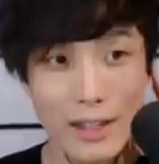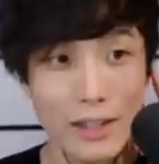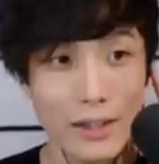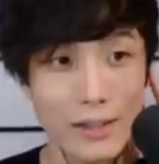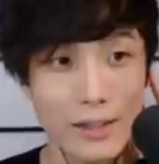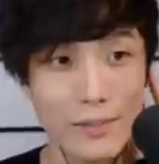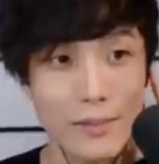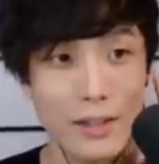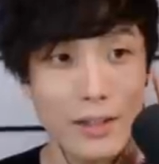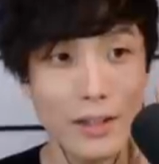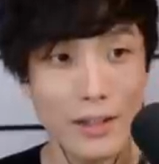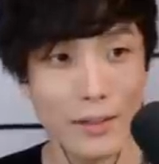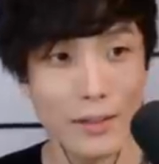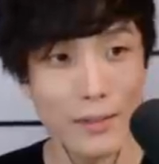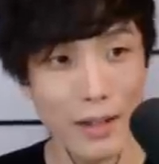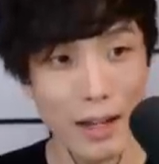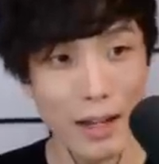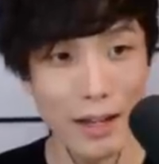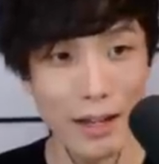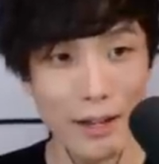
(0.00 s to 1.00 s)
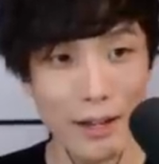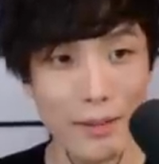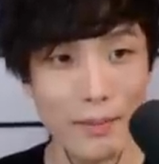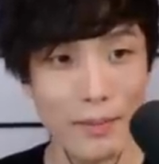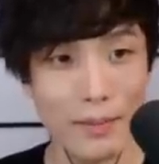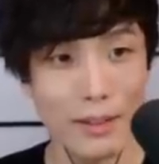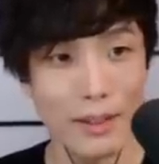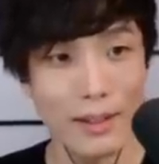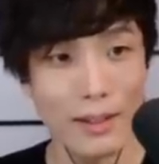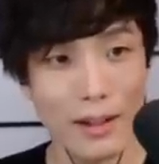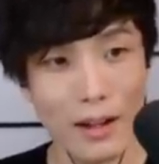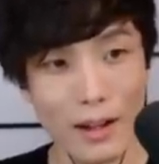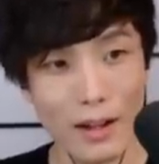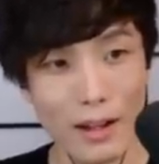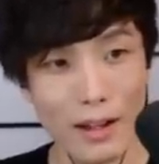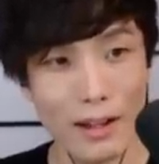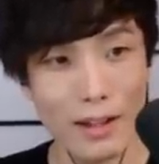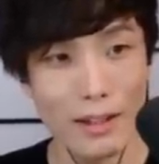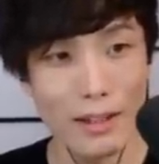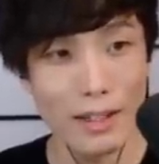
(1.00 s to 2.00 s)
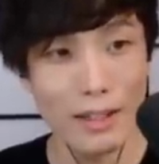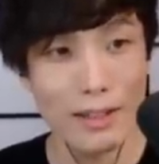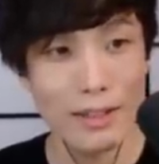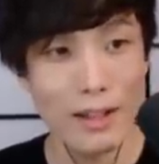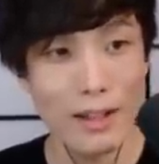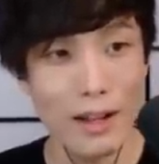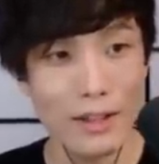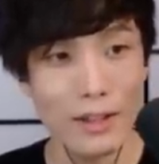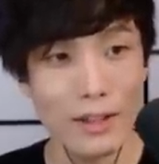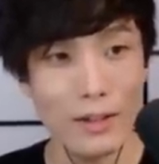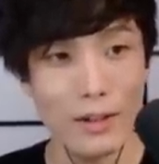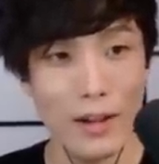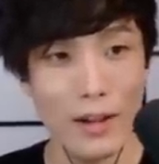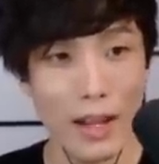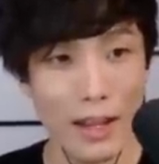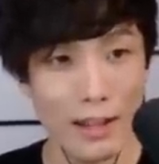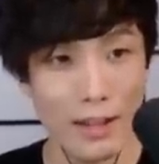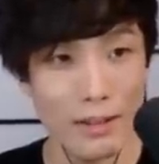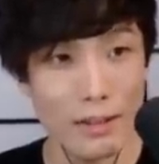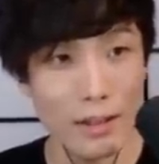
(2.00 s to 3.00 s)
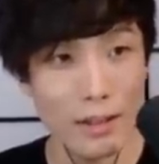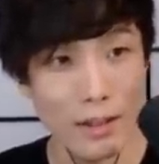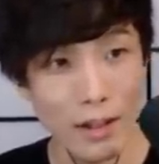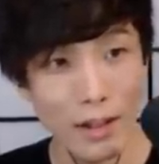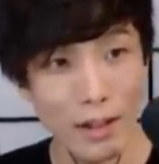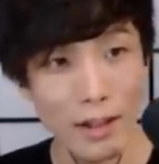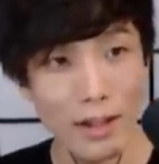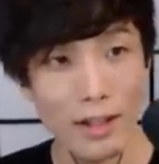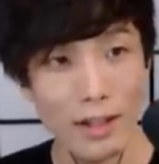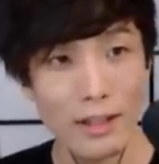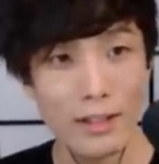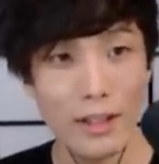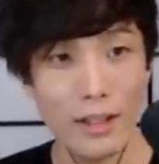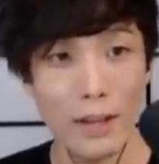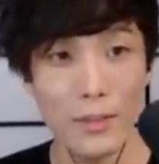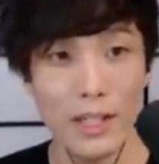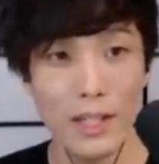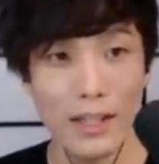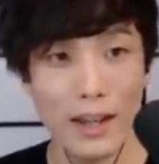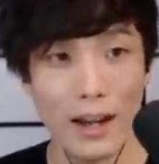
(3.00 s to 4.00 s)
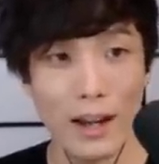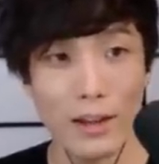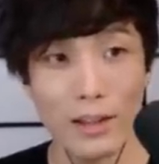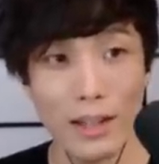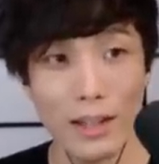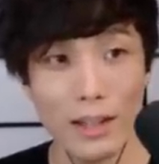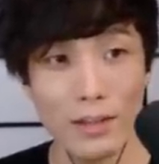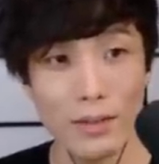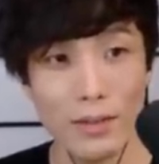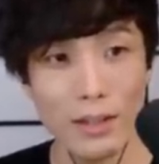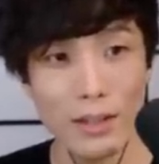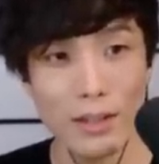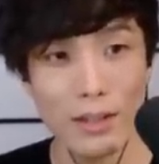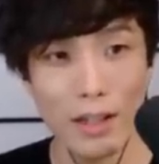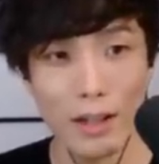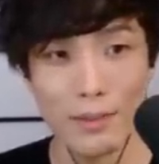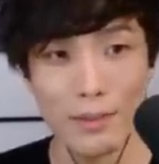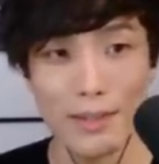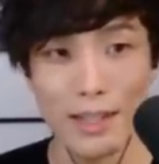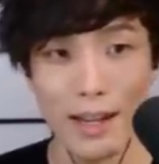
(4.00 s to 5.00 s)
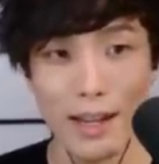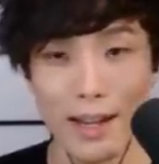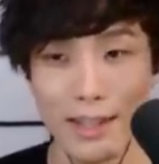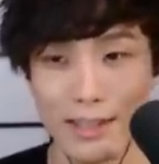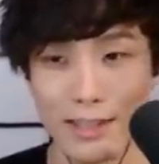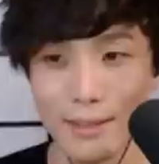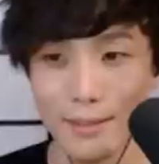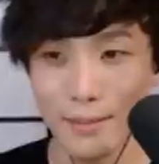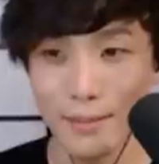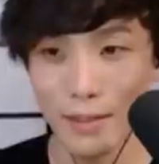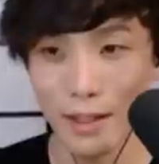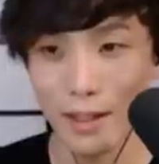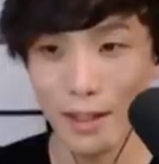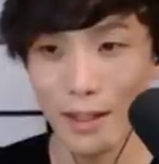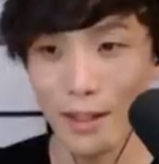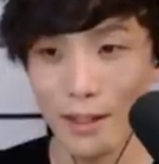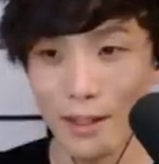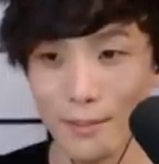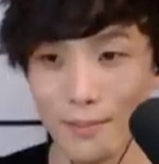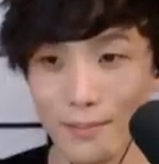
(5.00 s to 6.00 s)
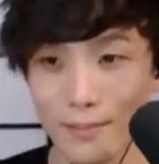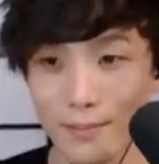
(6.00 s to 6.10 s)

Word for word: good, good. Nitsaku and Tummy Cow, thanks for the subs, guys. I